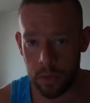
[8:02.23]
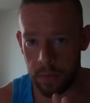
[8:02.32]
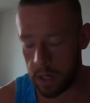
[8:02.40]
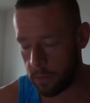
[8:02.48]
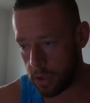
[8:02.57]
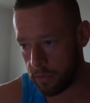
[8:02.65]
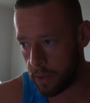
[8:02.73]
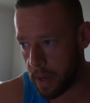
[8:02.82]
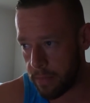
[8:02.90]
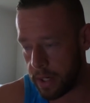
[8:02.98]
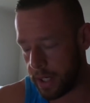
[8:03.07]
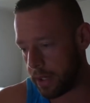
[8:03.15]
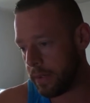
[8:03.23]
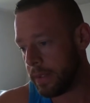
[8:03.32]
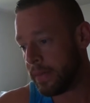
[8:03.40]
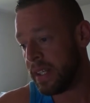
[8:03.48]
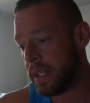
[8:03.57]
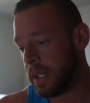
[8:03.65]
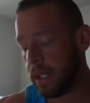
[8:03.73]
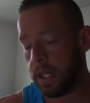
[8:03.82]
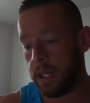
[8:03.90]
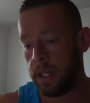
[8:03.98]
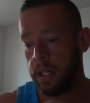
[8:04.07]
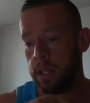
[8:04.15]
I'm going to remember it now.
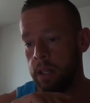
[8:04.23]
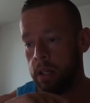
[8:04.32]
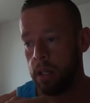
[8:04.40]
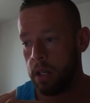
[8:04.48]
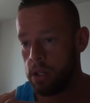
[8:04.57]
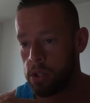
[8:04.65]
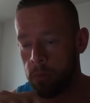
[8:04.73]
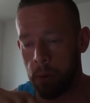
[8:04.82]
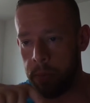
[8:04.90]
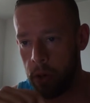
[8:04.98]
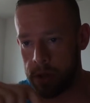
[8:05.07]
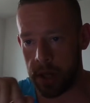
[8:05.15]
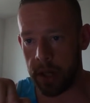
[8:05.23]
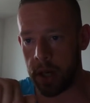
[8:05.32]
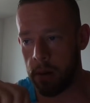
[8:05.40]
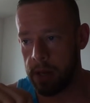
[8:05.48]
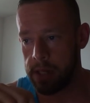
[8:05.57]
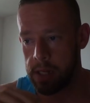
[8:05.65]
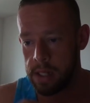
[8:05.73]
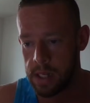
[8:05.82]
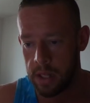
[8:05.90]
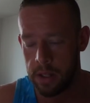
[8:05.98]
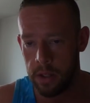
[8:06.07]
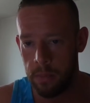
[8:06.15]
Someone posted a comment and
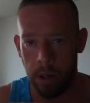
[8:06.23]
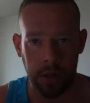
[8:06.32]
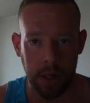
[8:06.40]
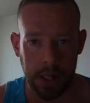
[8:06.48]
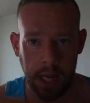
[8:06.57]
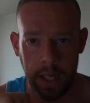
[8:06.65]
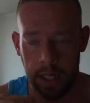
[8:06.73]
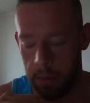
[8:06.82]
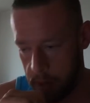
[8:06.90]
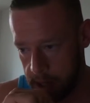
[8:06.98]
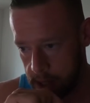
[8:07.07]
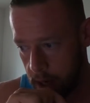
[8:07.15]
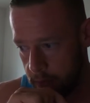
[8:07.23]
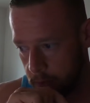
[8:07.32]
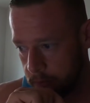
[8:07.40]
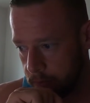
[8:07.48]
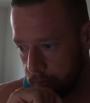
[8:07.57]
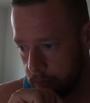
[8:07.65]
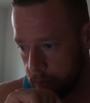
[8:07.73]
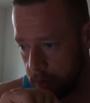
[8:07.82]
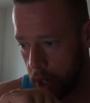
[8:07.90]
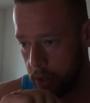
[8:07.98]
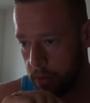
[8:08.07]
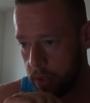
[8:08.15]
said that the boss had taken the piss out of them.
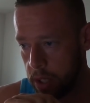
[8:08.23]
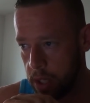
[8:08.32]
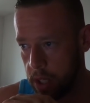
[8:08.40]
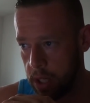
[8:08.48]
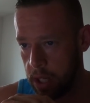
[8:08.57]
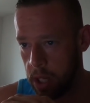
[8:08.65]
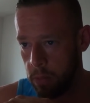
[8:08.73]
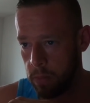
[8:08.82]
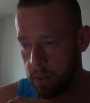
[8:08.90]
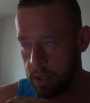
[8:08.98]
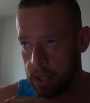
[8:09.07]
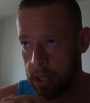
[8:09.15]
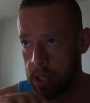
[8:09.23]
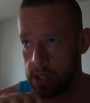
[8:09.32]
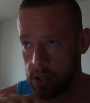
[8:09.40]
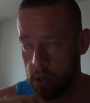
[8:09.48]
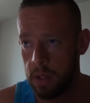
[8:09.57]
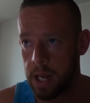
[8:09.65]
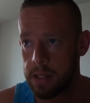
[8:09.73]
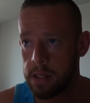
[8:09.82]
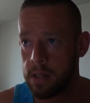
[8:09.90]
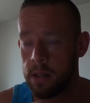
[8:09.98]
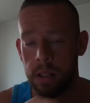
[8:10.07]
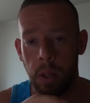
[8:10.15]
Now, he, these two
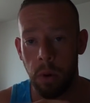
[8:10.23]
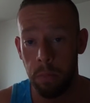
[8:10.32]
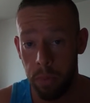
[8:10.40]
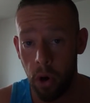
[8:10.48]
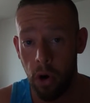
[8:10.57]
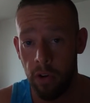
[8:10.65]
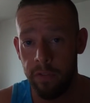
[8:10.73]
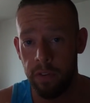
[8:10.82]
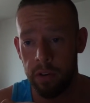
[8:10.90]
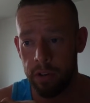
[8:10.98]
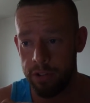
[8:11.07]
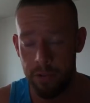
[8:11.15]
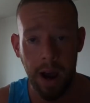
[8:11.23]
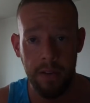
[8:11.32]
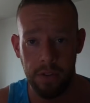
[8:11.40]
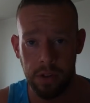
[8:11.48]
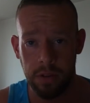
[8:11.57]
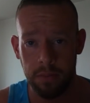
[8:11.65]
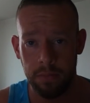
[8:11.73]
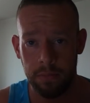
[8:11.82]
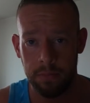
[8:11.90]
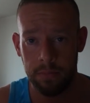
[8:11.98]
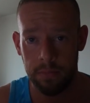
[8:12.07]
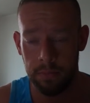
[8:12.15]
lads, they were both drivers,
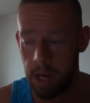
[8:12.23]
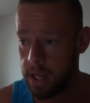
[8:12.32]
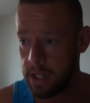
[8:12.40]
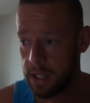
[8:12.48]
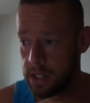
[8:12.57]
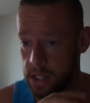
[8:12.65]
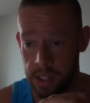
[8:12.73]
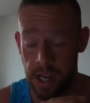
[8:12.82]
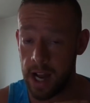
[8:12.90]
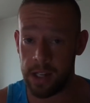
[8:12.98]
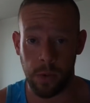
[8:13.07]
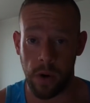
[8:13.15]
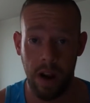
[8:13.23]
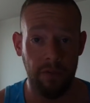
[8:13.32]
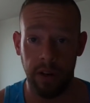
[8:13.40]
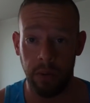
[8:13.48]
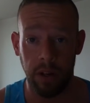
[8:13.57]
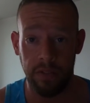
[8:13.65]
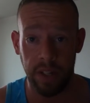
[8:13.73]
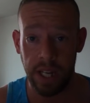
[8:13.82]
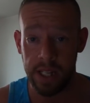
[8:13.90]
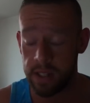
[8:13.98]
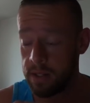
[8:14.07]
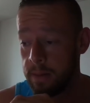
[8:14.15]
right? The, the signs were everywhere for
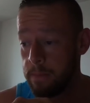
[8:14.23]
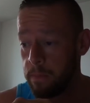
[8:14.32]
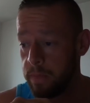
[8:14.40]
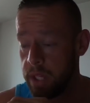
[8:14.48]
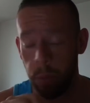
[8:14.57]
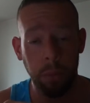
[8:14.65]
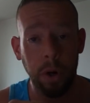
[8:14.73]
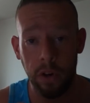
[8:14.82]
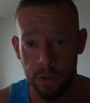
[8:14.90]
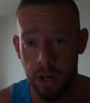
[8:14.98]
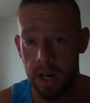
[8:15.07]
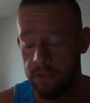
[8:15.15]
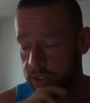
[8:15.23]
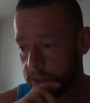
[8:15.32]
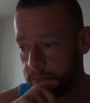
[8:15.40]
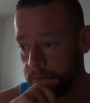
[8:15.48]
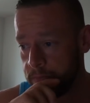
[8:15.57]
this. They were both drivers.